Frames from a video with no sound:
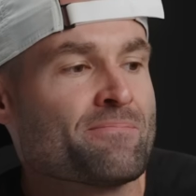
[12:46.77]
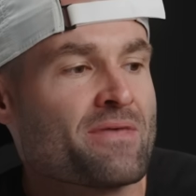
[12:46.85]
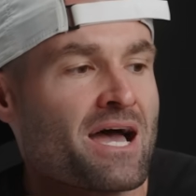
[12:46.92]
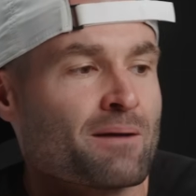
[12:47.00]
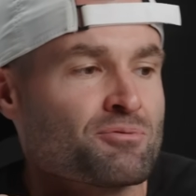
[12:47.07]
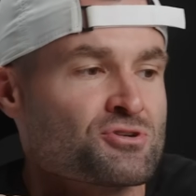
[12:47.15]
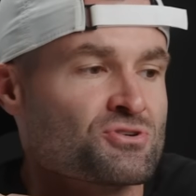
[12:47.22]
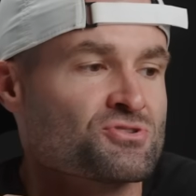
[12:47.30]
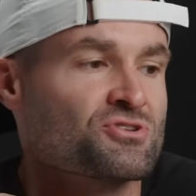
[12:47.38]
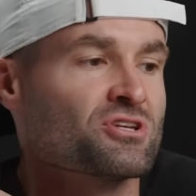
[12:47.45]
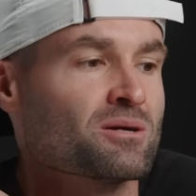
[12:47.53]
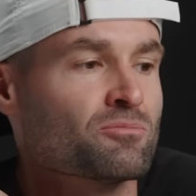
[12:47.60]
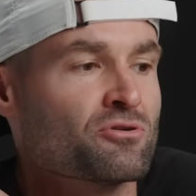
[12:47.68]
Aperture is the
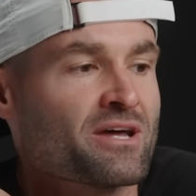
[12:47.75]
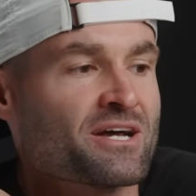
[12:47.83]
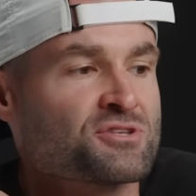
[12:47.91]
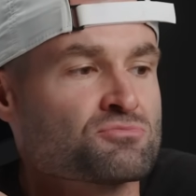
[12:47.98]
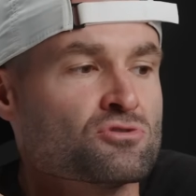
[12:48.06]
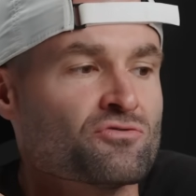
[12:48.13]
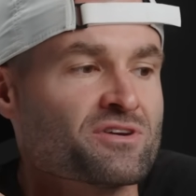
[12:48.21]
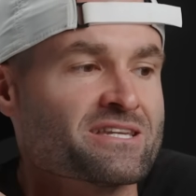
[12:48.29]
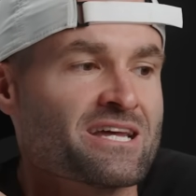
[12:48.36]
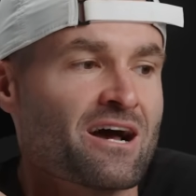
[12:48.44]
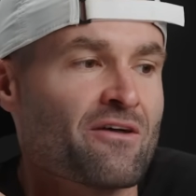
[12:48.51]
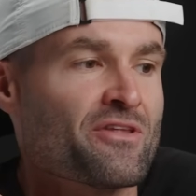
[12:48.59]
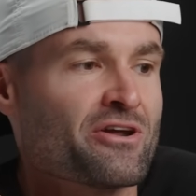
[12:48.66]
number that's moving
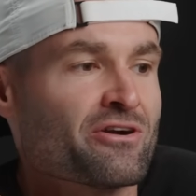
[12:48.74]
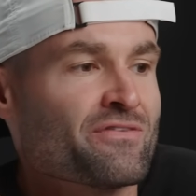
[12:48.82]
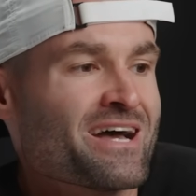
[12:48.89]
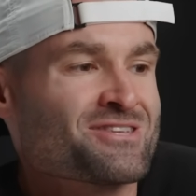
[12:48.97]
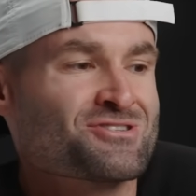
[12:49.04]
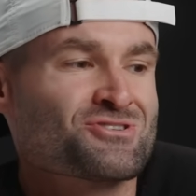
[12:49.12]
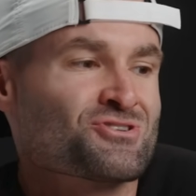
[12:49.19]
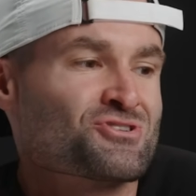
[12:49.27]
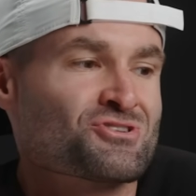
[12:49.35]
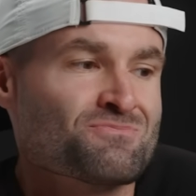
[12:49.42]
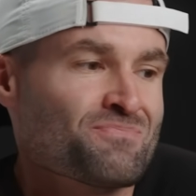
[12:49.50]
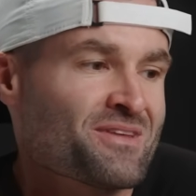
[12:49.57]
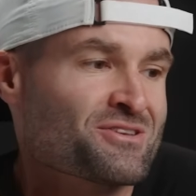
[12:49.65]
down there, and that's just,
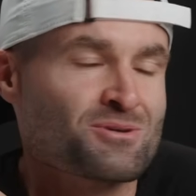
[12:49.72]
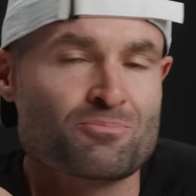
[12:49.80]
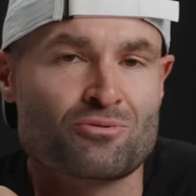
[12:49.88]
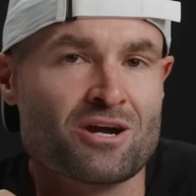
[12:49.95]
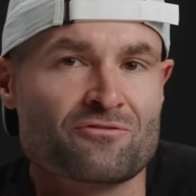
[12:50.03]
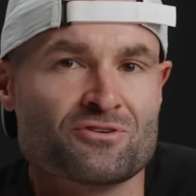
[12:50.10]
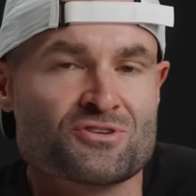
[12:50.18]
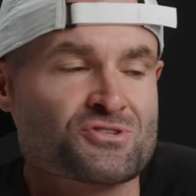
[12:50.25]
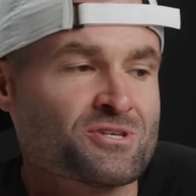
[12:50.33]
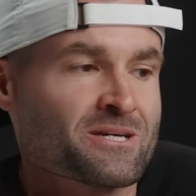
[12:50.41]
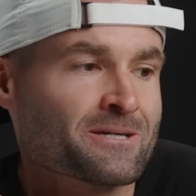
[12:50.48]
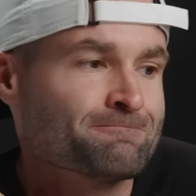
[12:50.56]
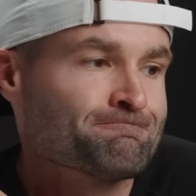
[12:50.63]
it's a preference
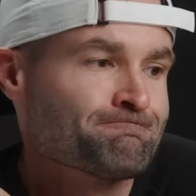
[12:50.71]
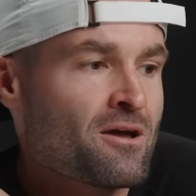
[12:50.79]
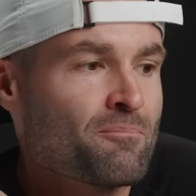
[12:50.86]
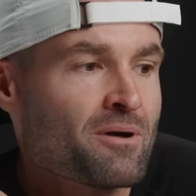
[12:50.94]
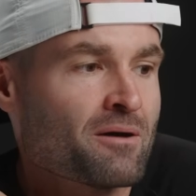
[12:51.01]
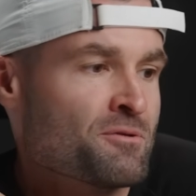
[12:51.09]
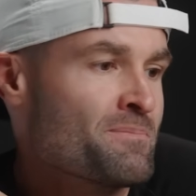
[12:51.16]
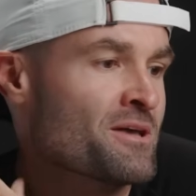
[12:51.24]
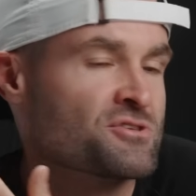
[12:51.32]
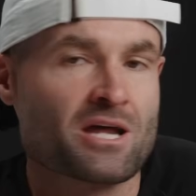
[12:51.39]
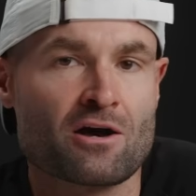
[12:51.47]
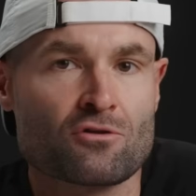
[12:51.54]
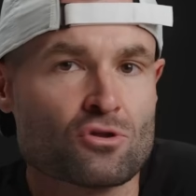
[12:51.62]
thing. It depends
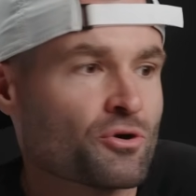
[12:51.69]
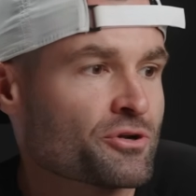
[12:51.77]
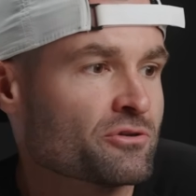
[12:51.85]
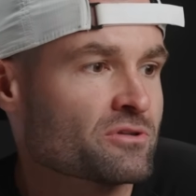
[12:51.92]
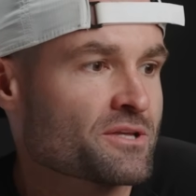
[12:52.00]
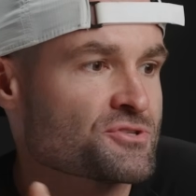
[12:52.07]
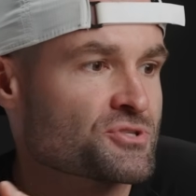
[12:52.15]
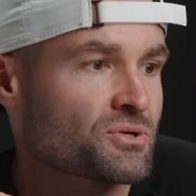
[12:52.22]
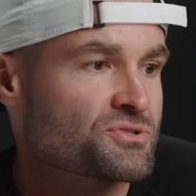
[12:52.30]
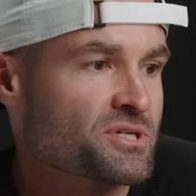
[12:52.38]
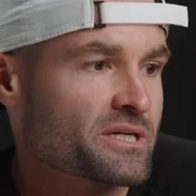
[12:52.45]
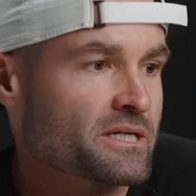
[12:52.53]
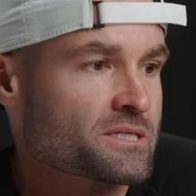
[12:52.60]
on how low your lens
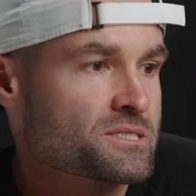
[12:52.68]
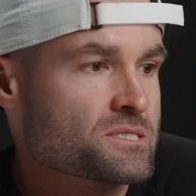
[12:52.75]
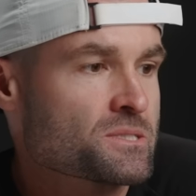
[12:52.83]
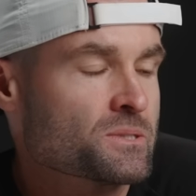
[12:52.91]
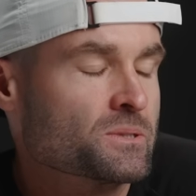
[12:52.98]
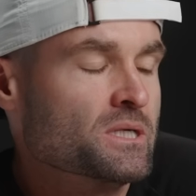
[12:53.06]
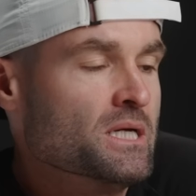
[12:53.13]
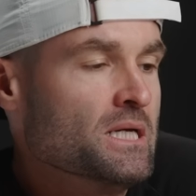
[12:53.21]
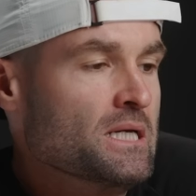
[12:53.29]
goes, I guess, too.